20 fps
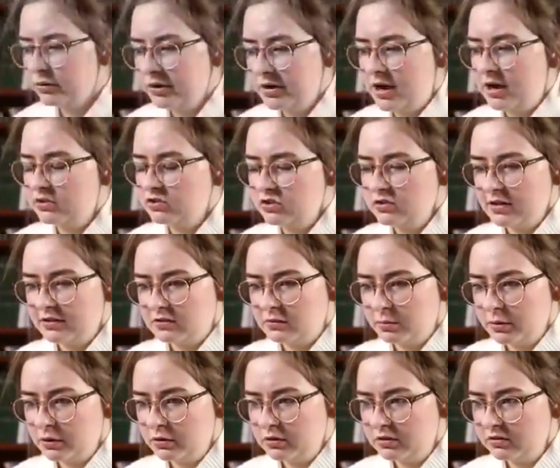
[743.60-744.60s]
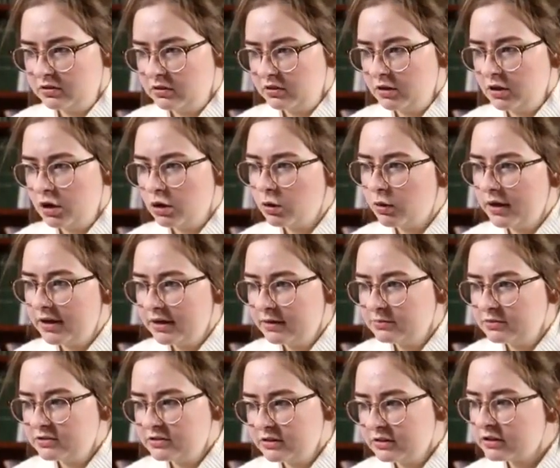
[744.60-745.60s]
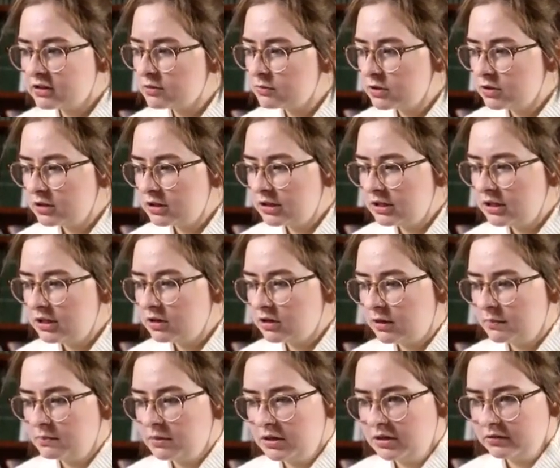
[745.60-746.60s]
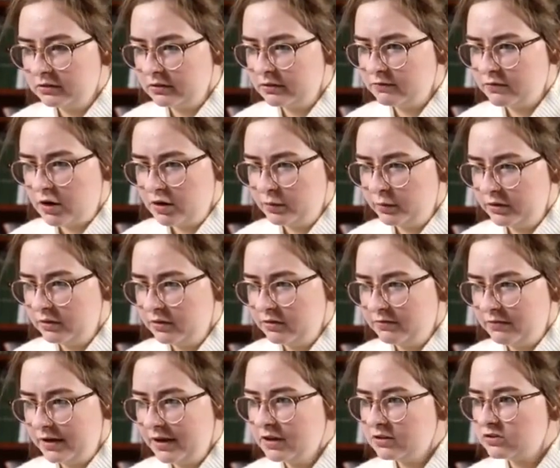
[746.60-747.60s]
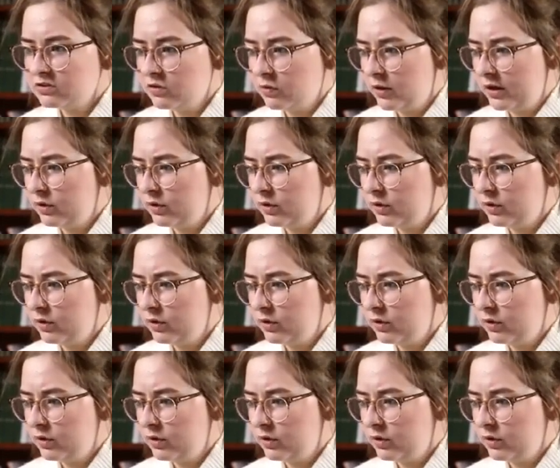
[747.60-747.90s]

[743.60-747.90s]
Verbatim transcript: reaction that spilled into the OAMC community immediately following the event?